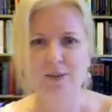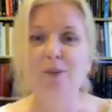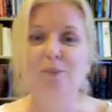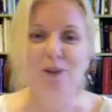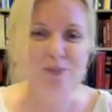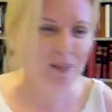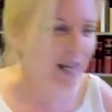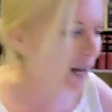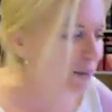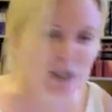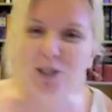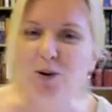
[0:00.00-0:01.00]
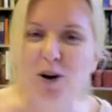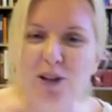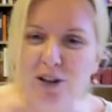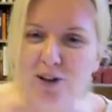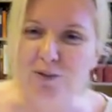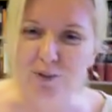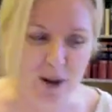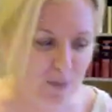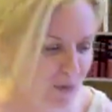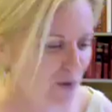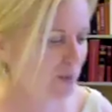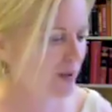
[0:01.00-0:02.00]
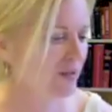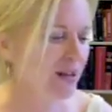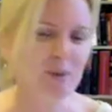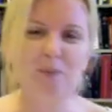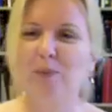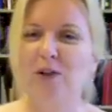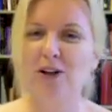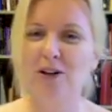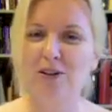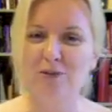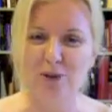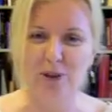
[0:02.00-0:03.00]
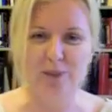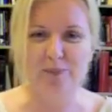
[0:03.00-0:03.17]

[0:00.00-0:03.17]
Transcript: Oops, and I'm just throwing it up. I'm throwing my valuable book on the floor.